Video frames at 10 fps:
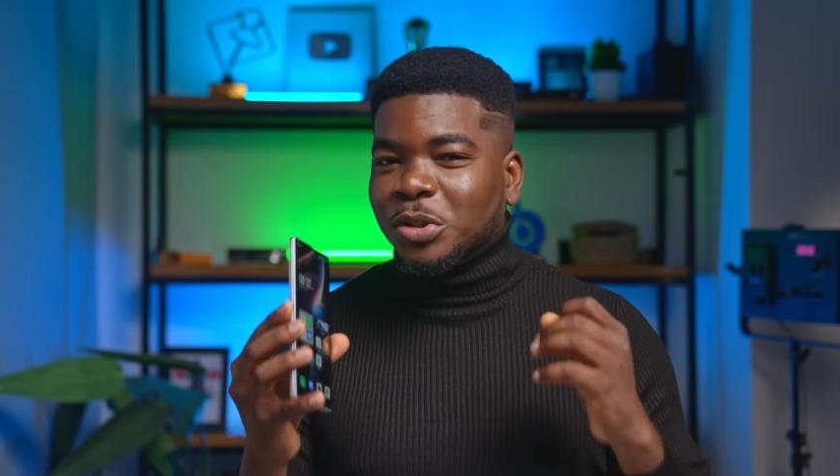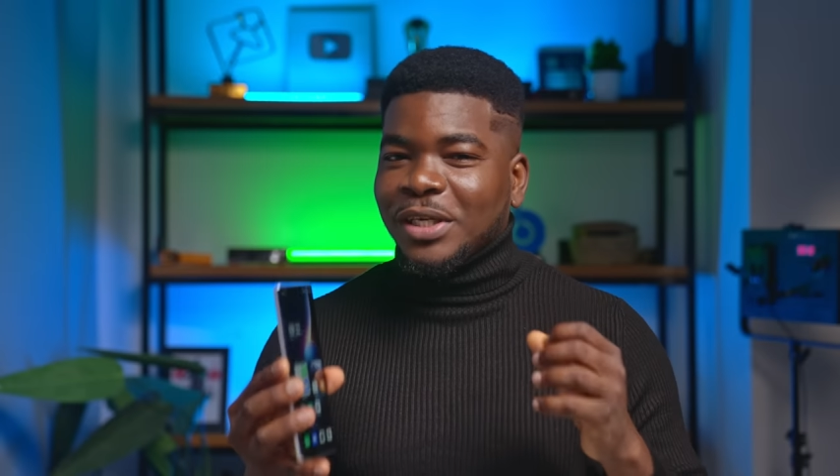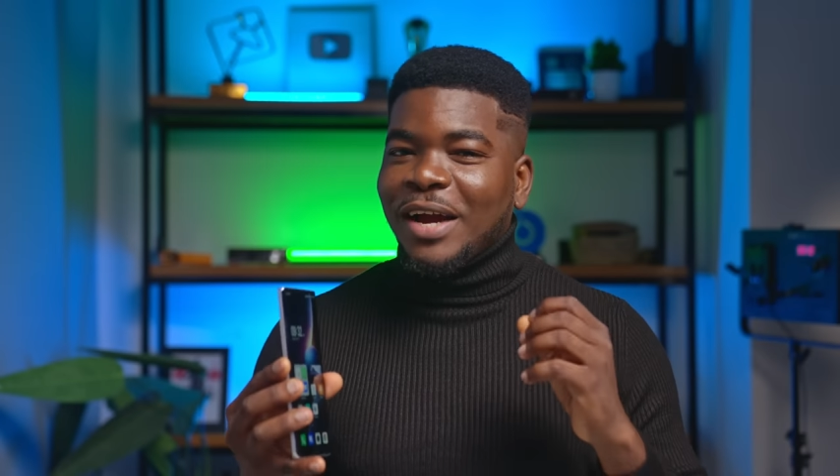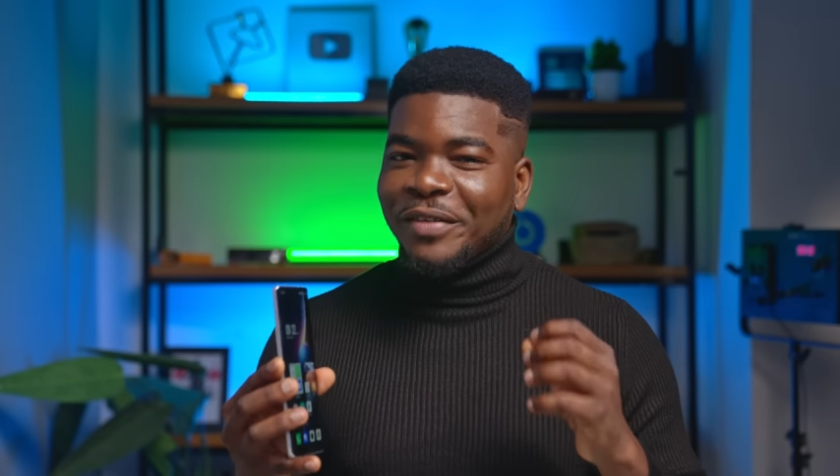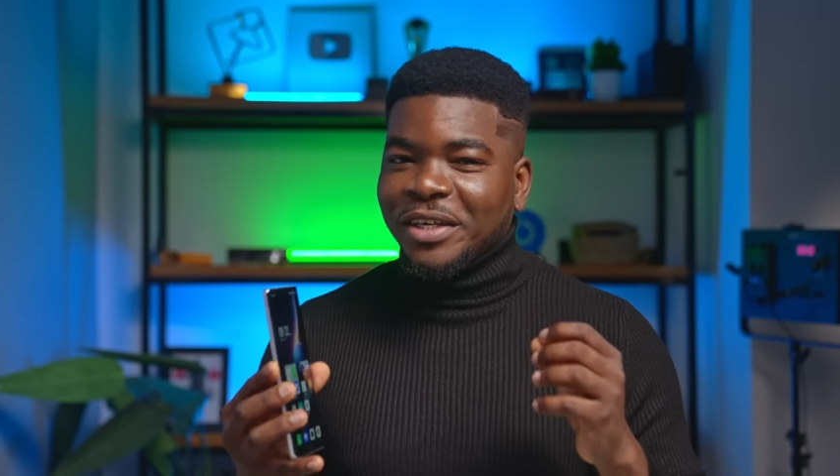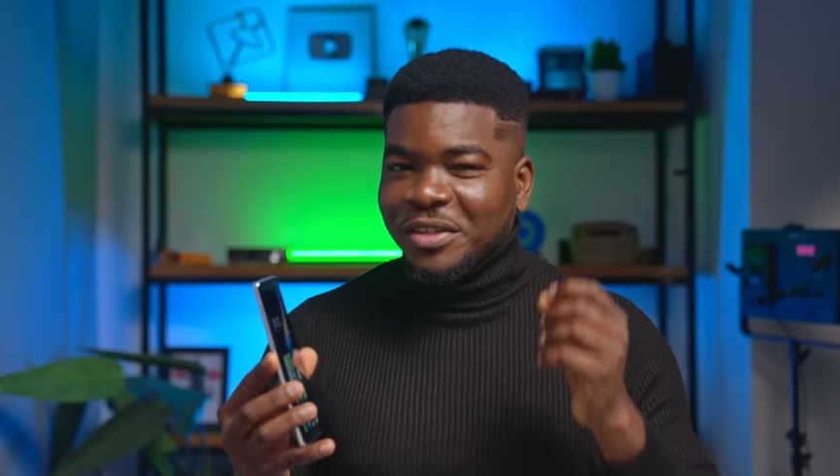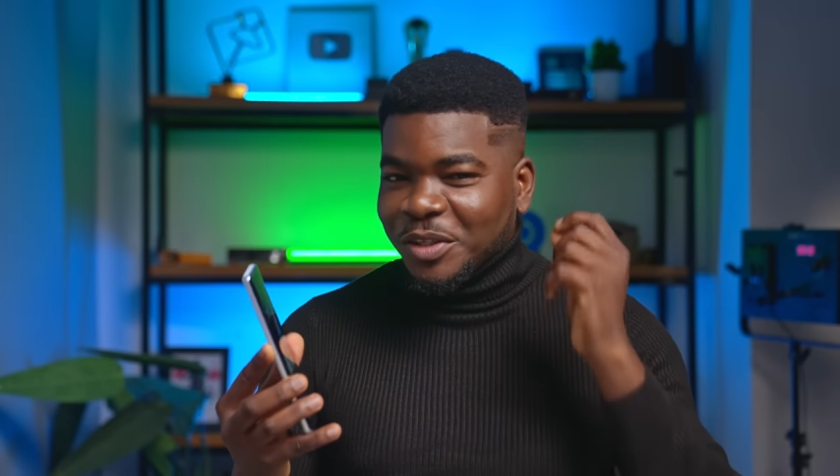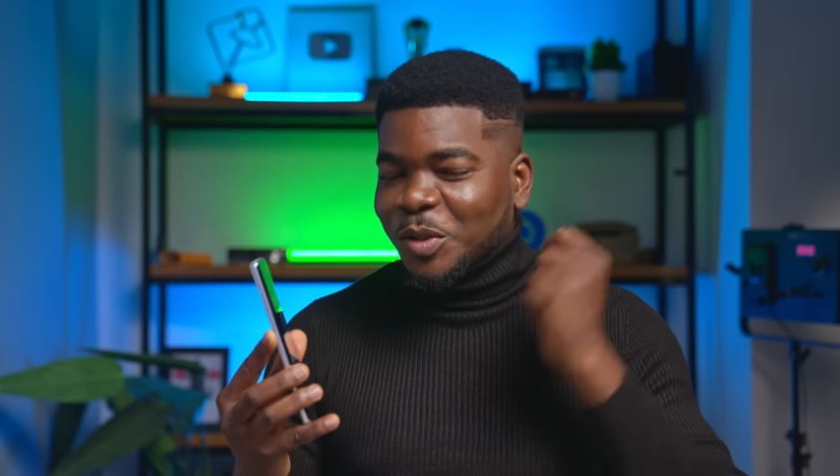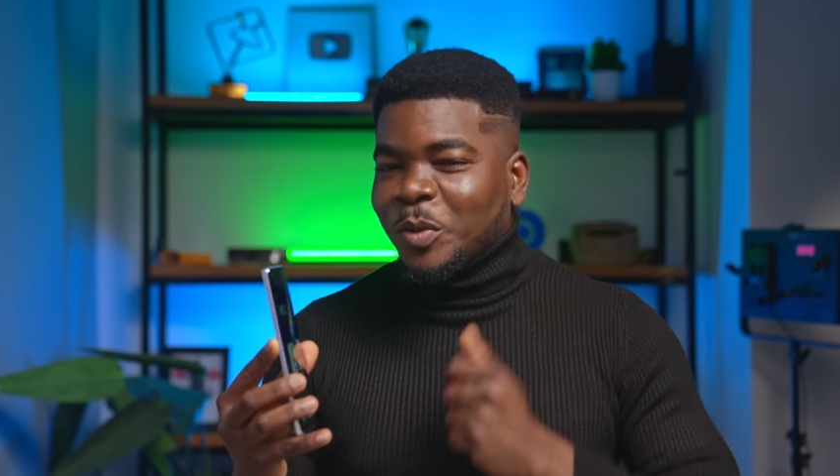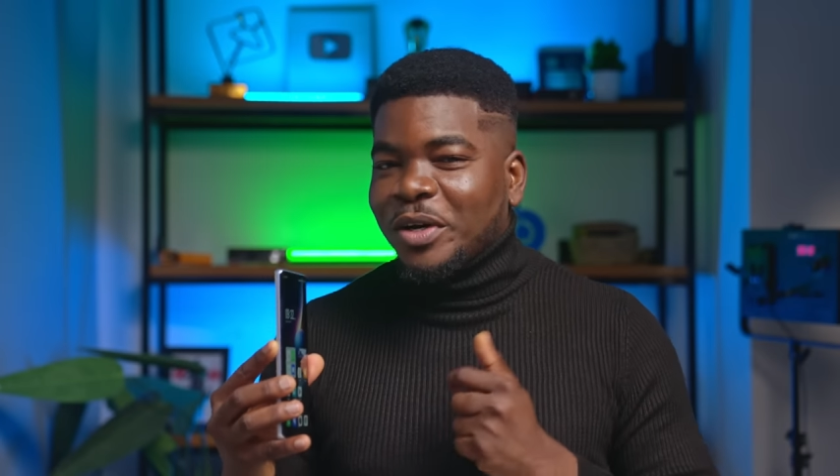you should have
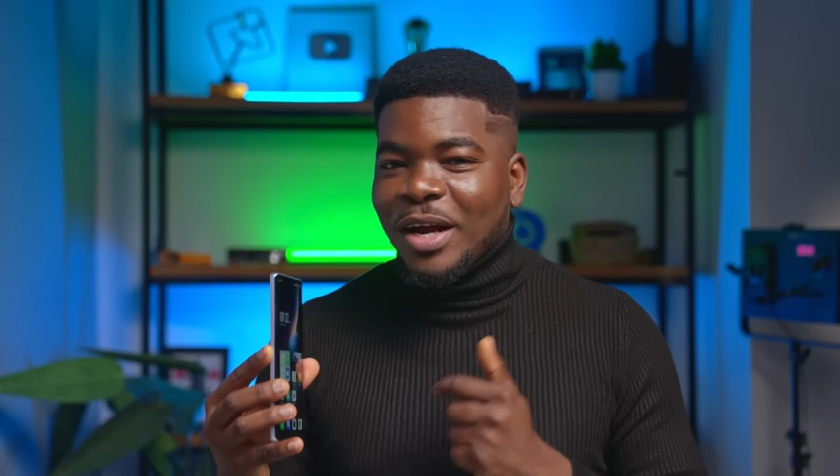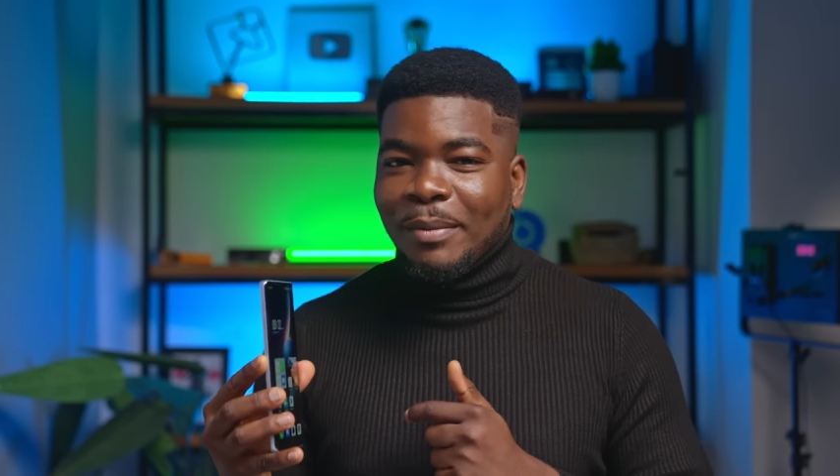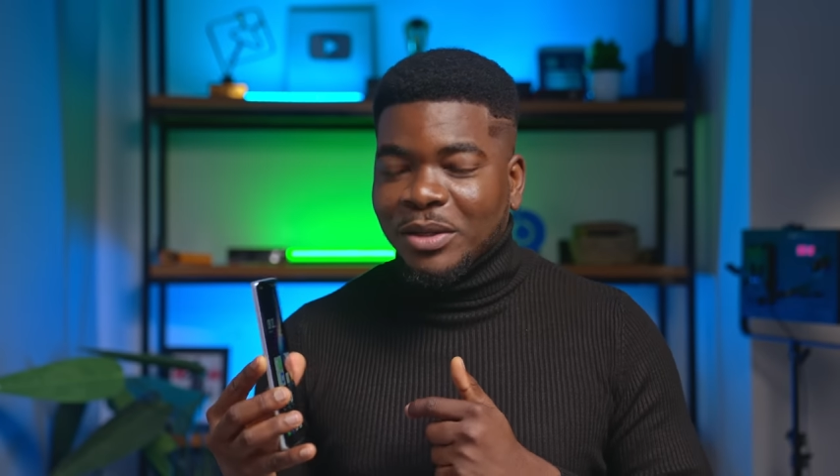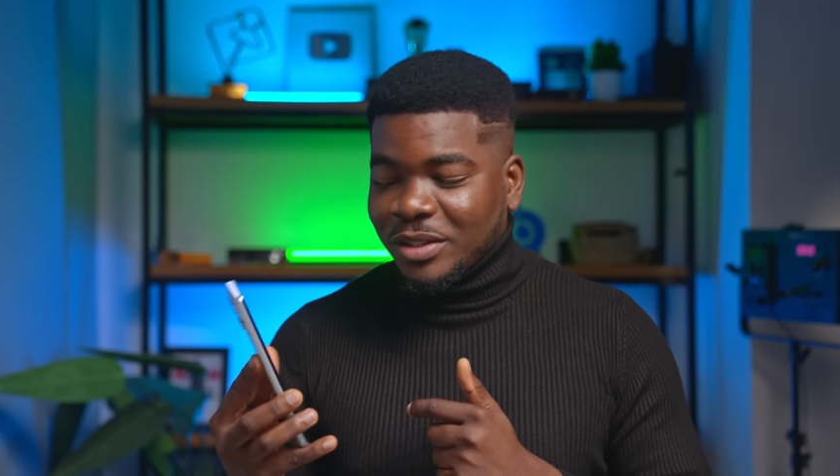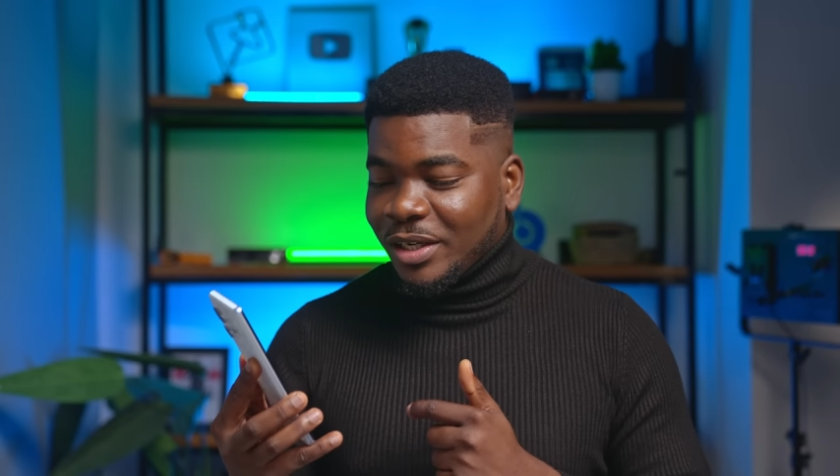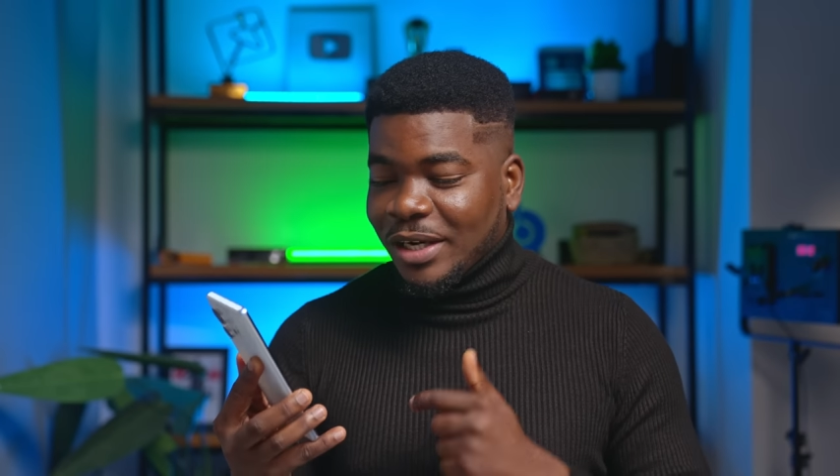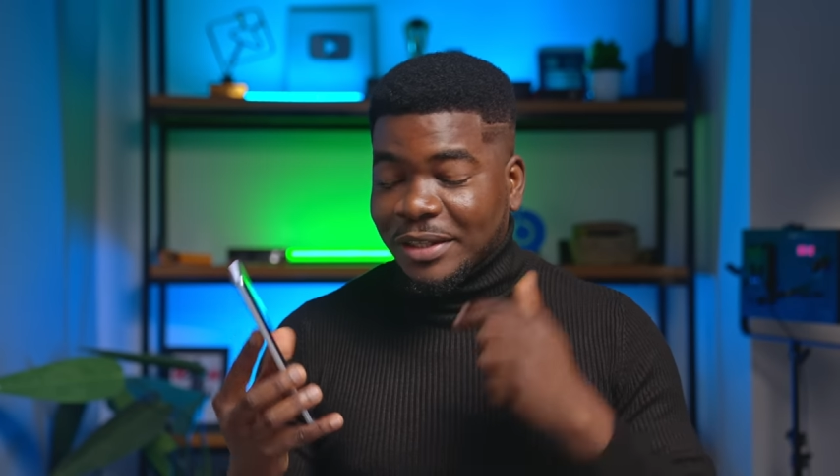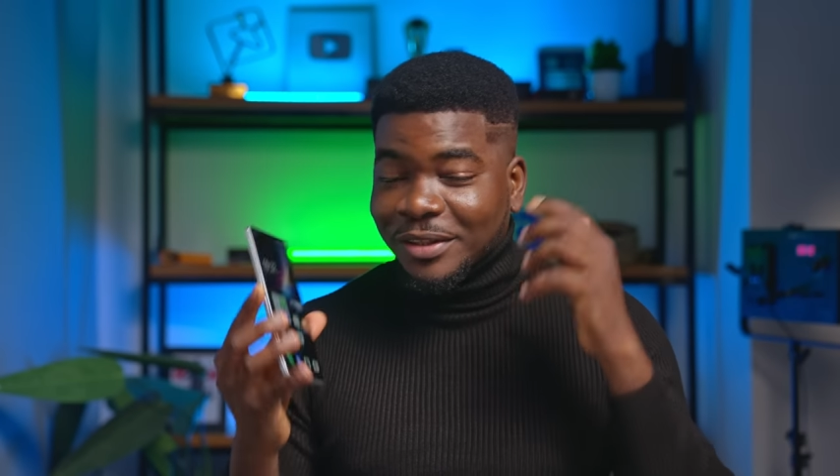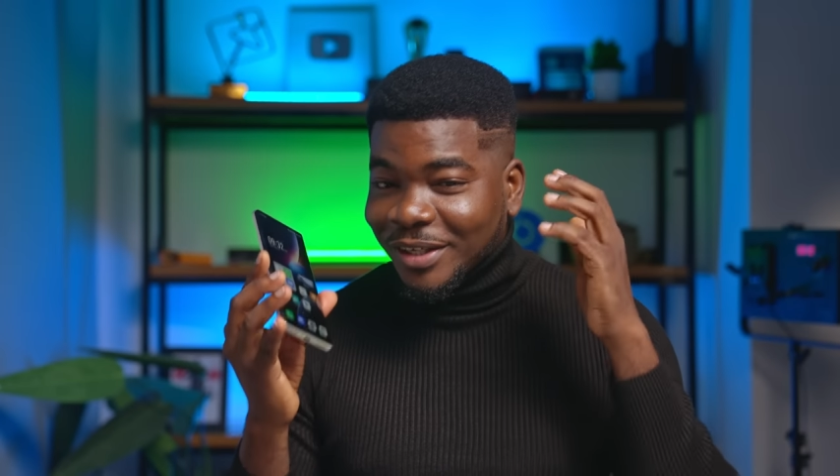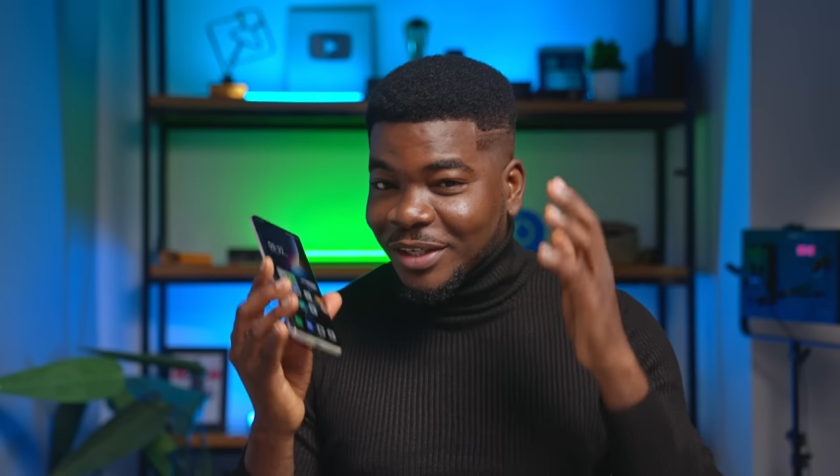anything to worry about here.
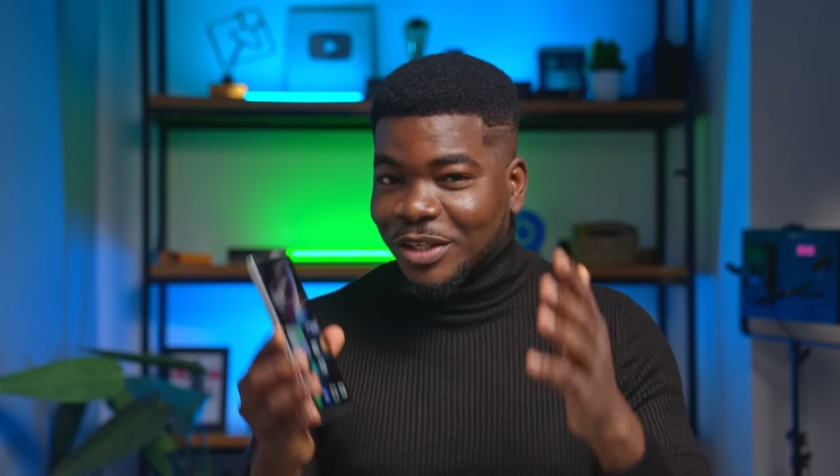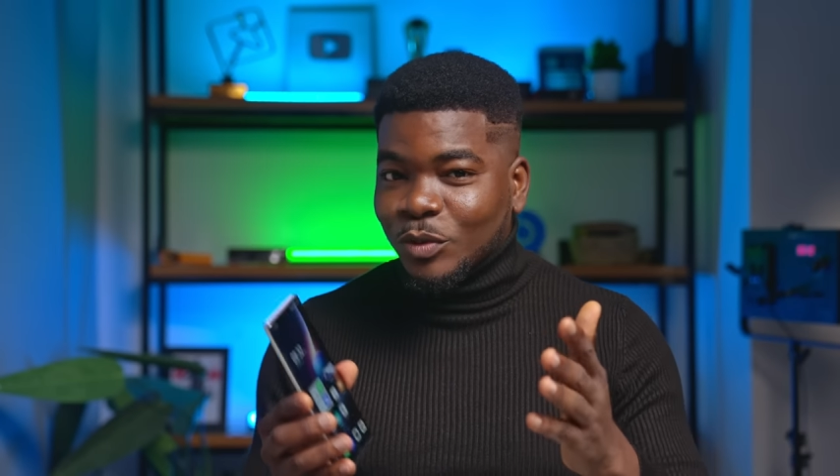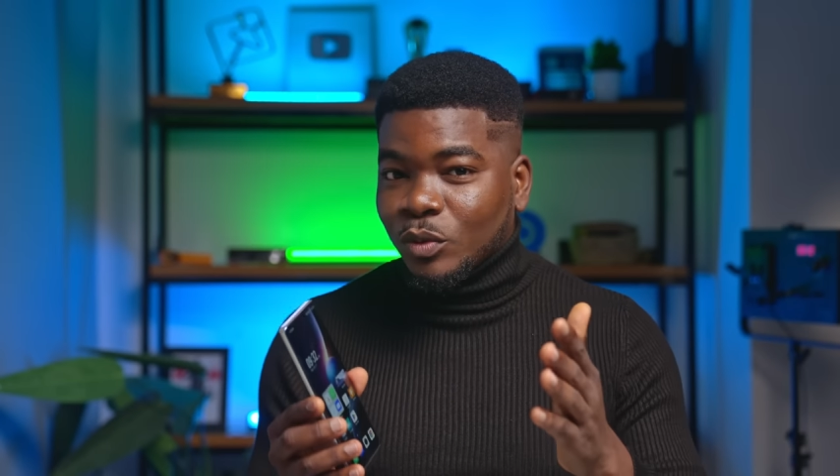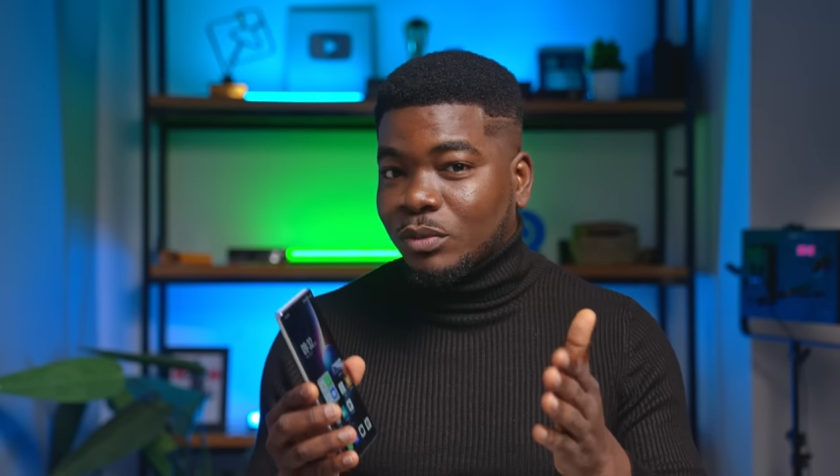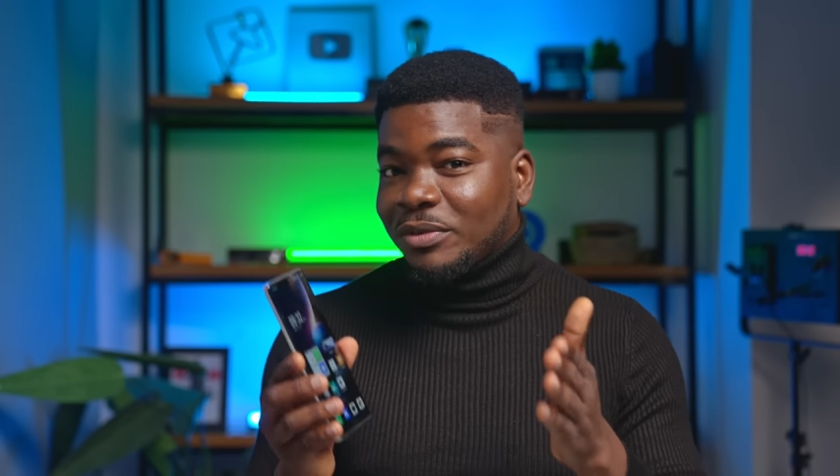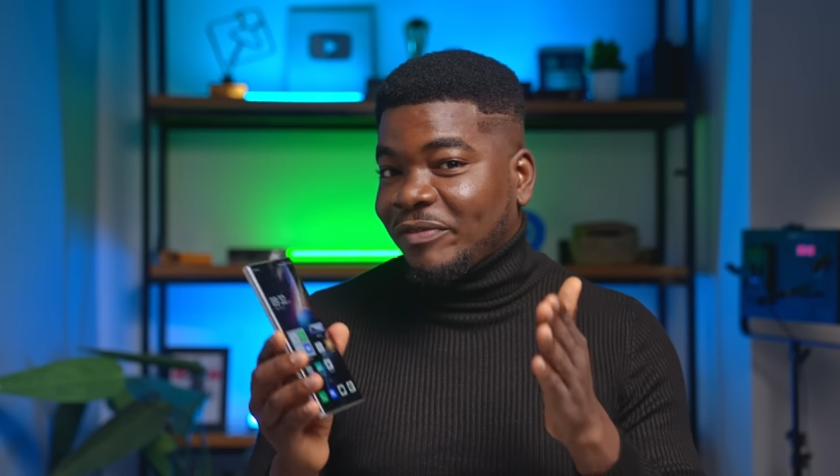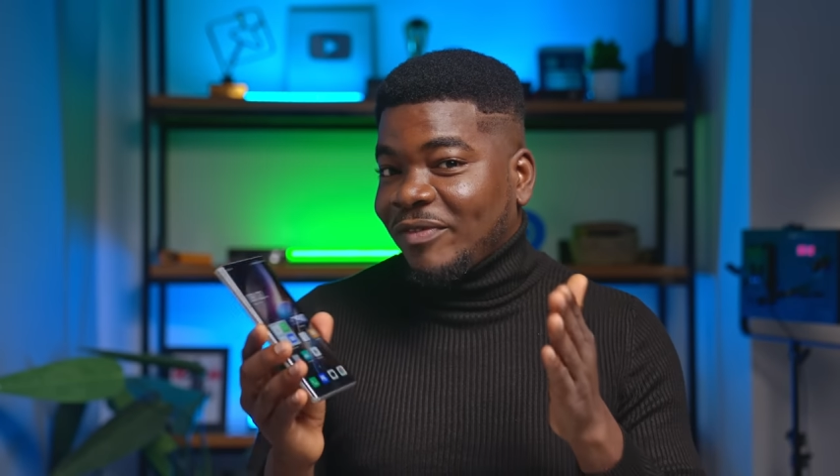I think you will be